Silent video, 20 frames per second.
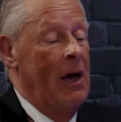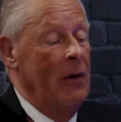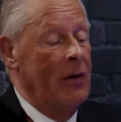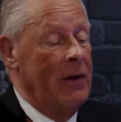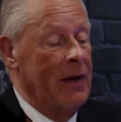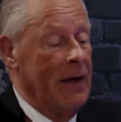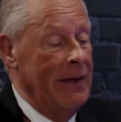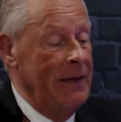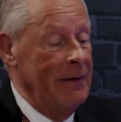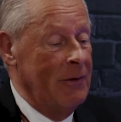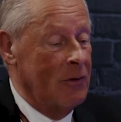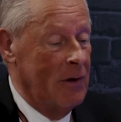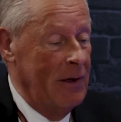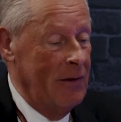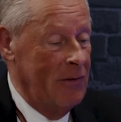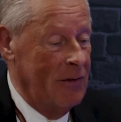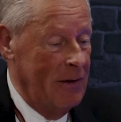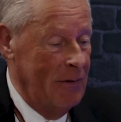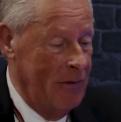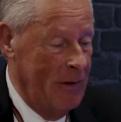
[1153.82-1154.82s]
Okay, great
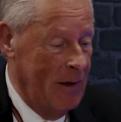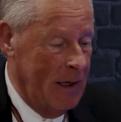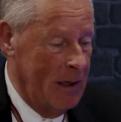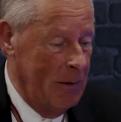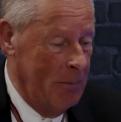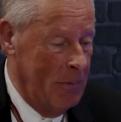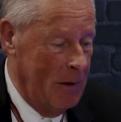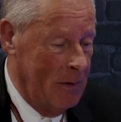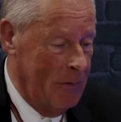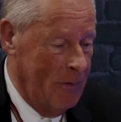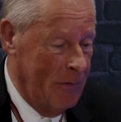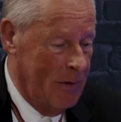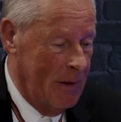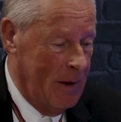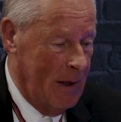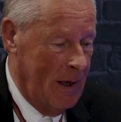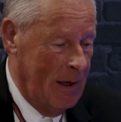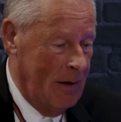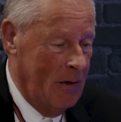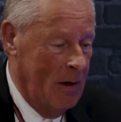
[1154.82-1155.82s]
stuff. Thank you both for
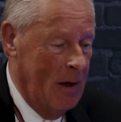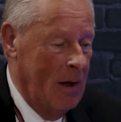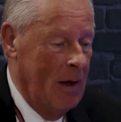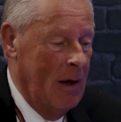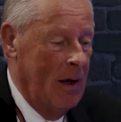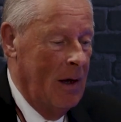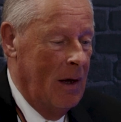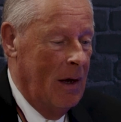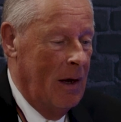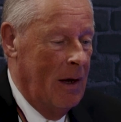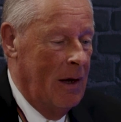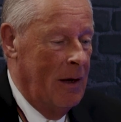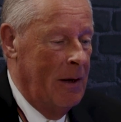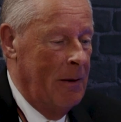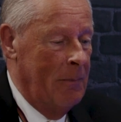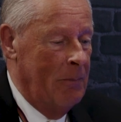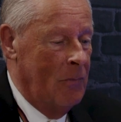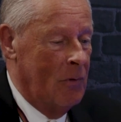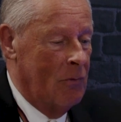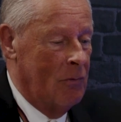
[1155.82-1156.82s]
that.
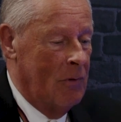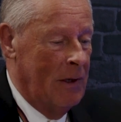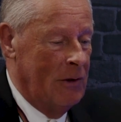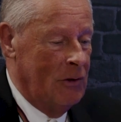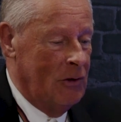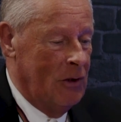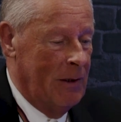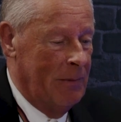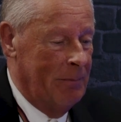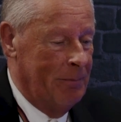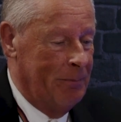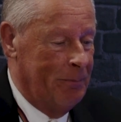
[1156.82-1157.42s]
Ranjan,